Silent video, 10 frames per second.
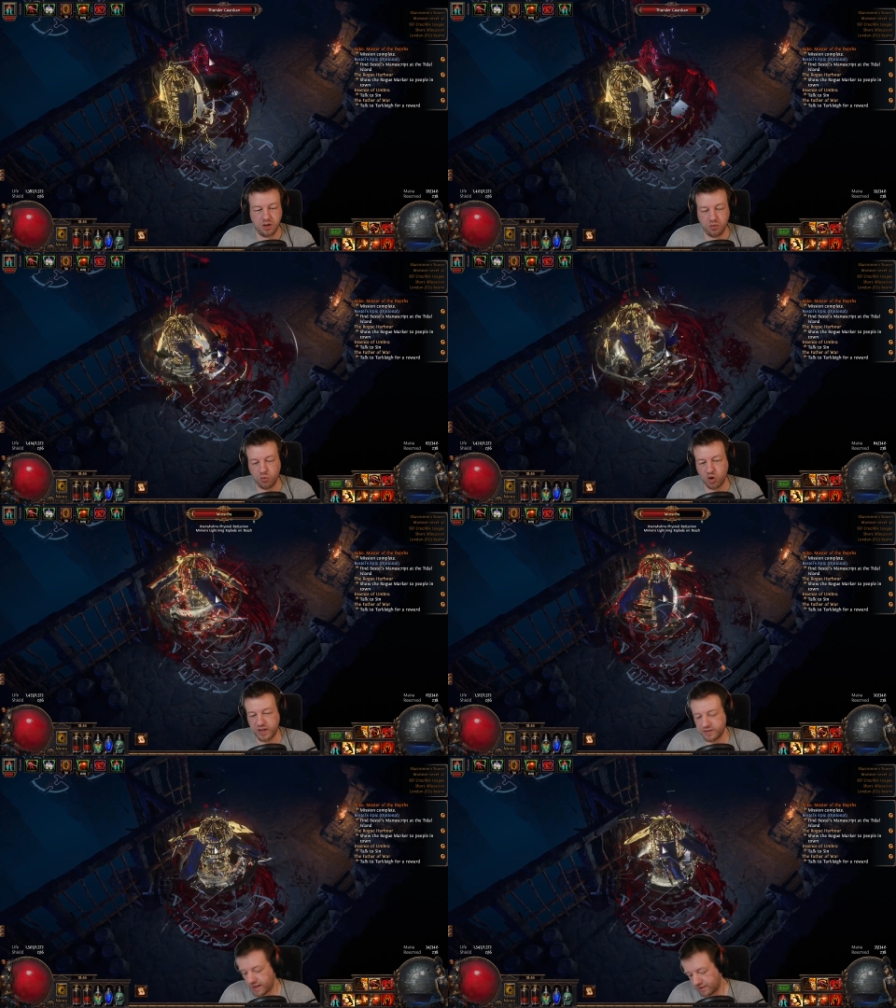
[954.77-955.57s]

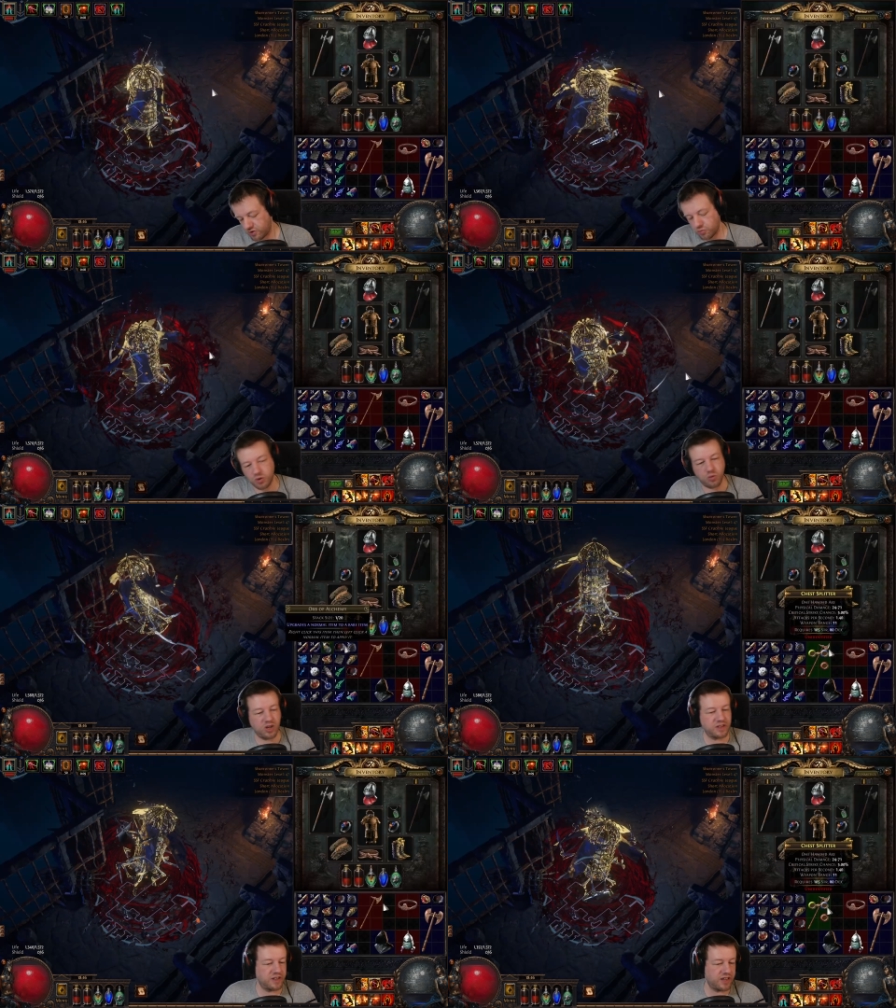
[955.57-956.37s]
One-handed axe. Don't want a
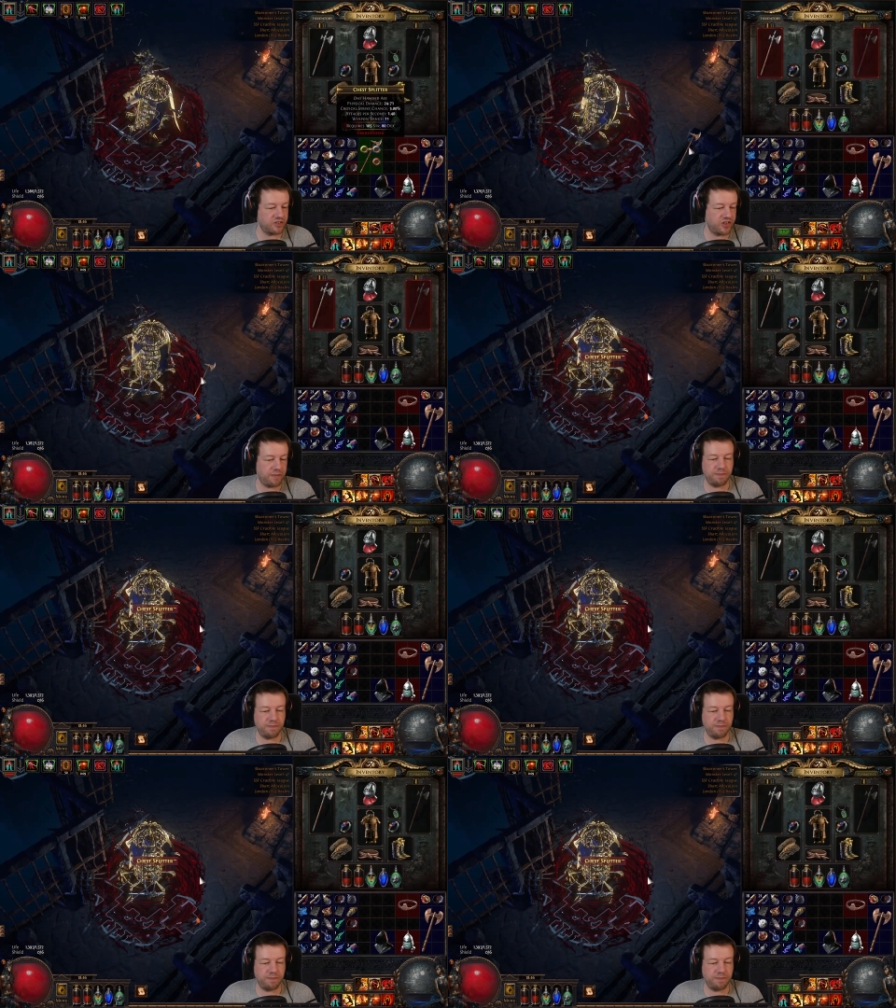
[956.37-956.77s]
one-handed axe yet.